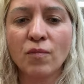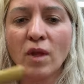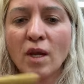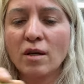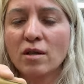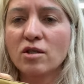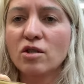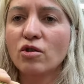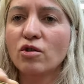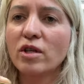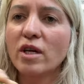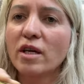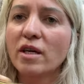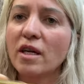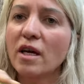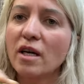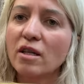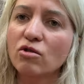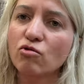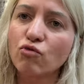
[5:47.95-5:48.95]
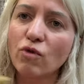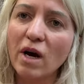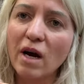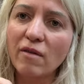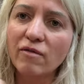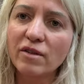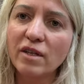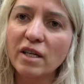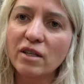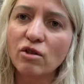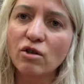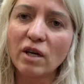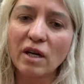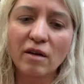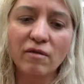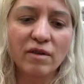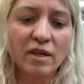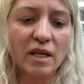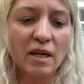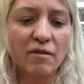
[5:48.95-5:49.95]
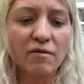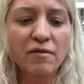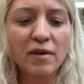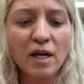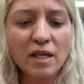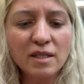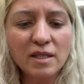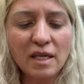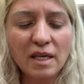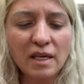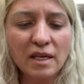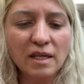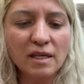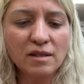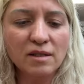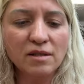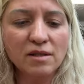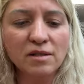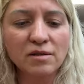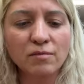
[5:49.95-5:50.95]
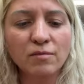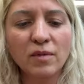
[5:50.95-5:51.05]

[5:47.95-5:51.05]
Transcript: so they're not rough, they don't have any fuzziness,